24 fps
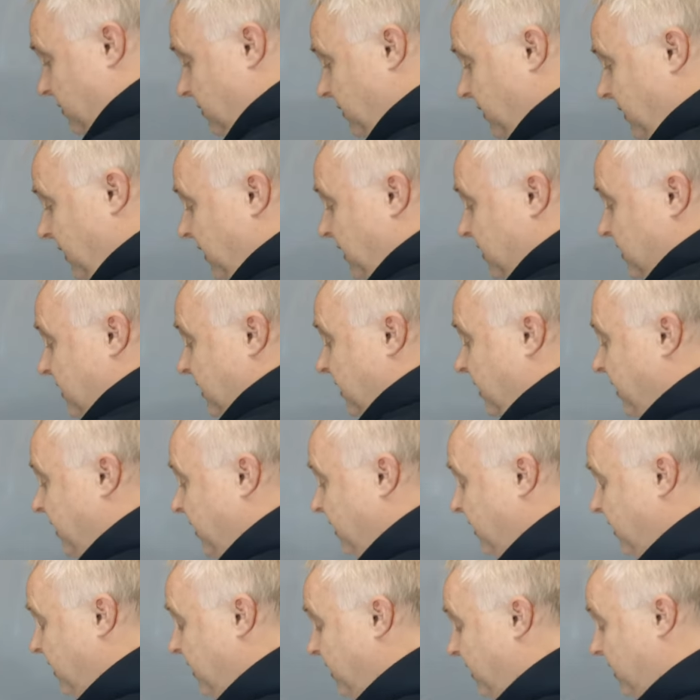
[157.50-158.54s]

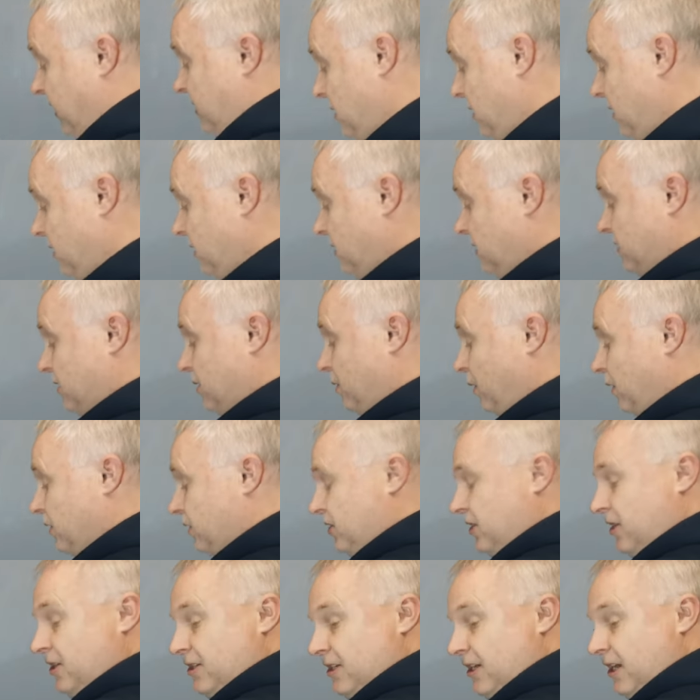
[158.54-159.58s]
easily
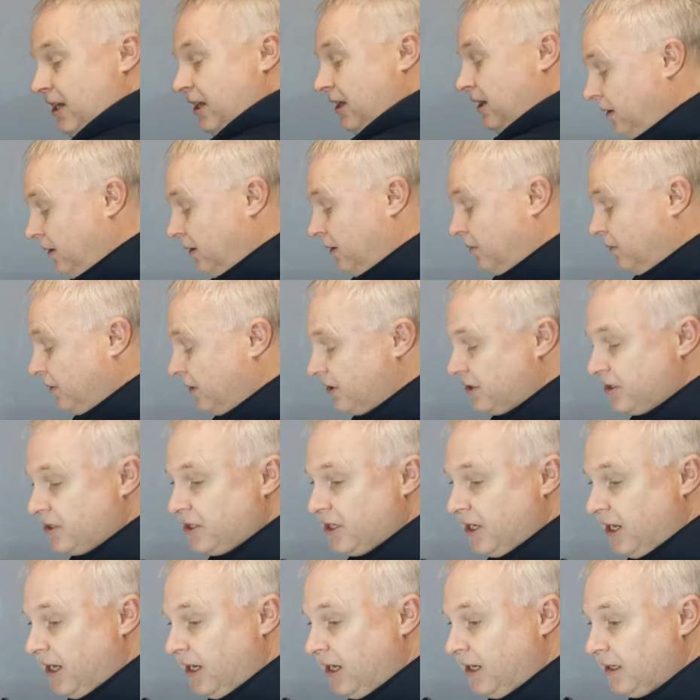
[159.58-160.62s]
squashes in,
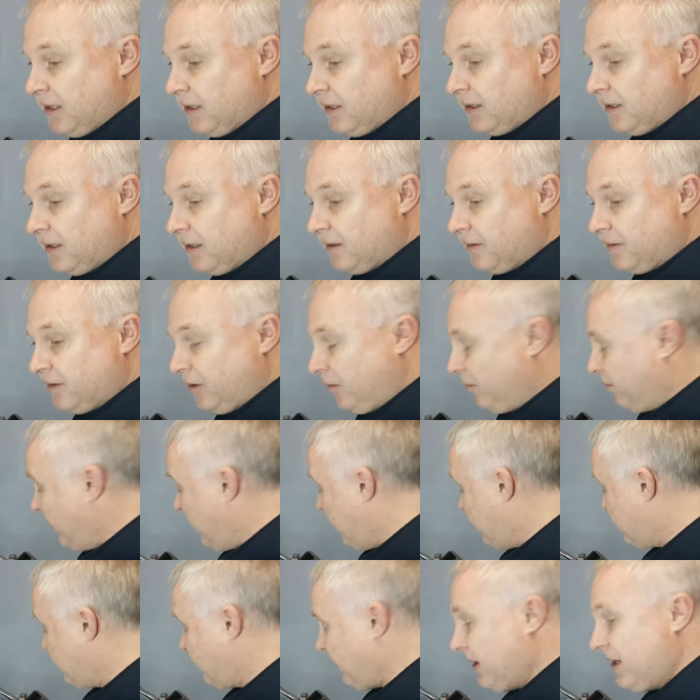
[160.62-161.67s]
which I'm not
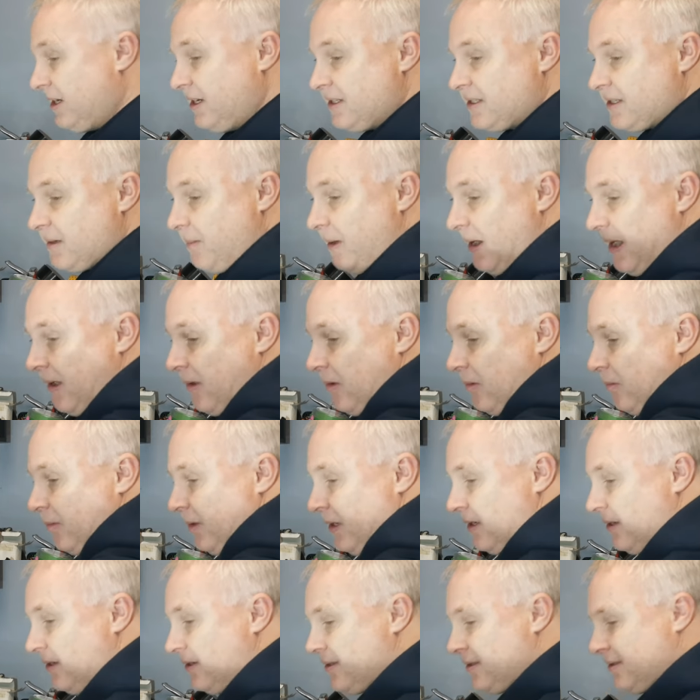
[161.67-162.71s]
best pleased about,
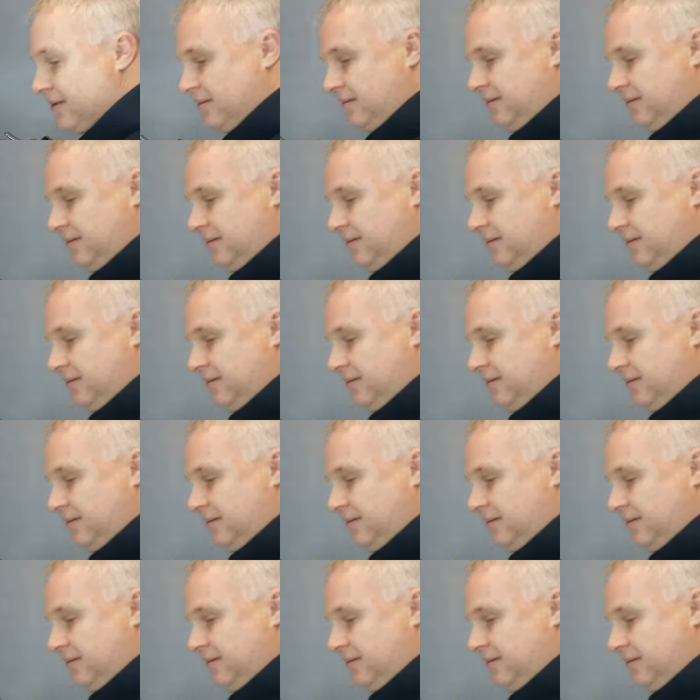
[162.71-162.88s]
because